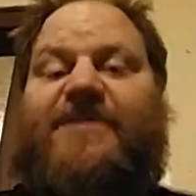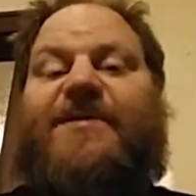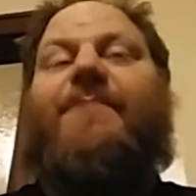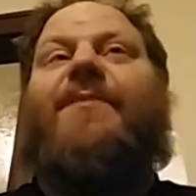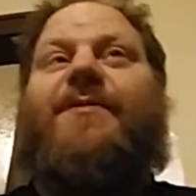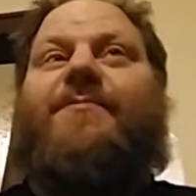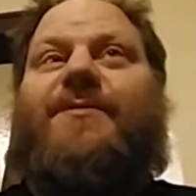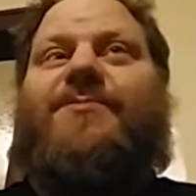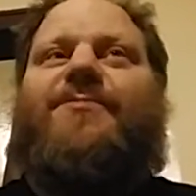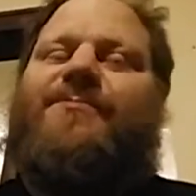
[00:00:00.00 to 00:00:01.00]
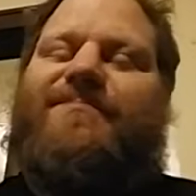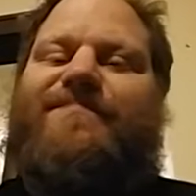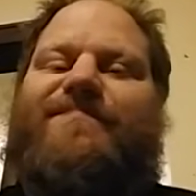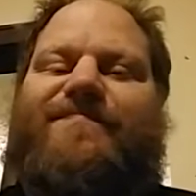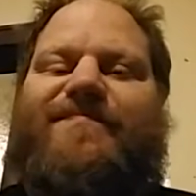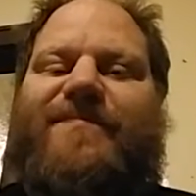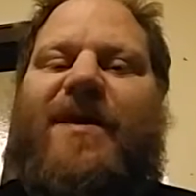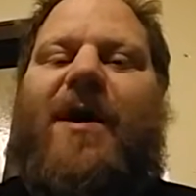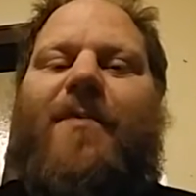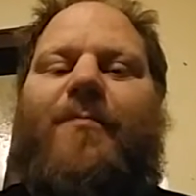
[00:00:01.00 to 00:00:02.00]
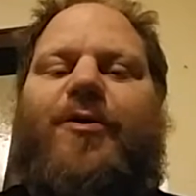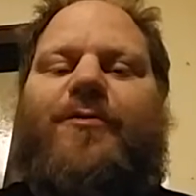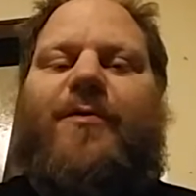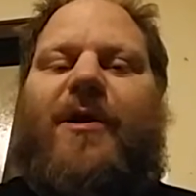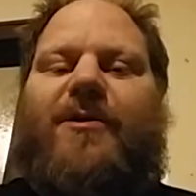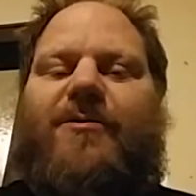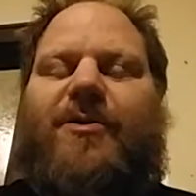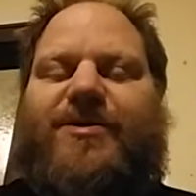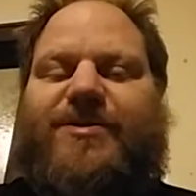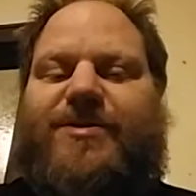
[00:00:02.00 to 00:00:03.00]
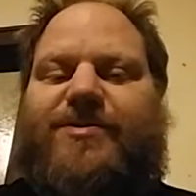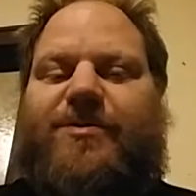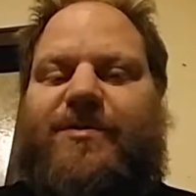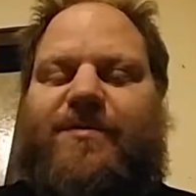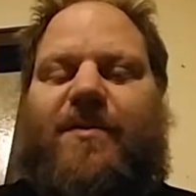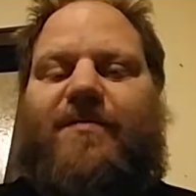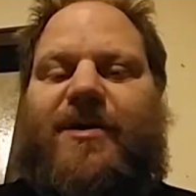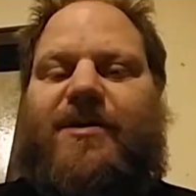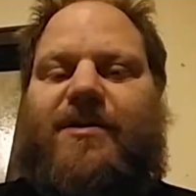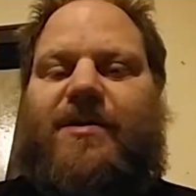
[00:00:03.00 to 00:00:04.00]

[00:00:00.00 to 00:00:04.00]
Same individual moved right across the street from me,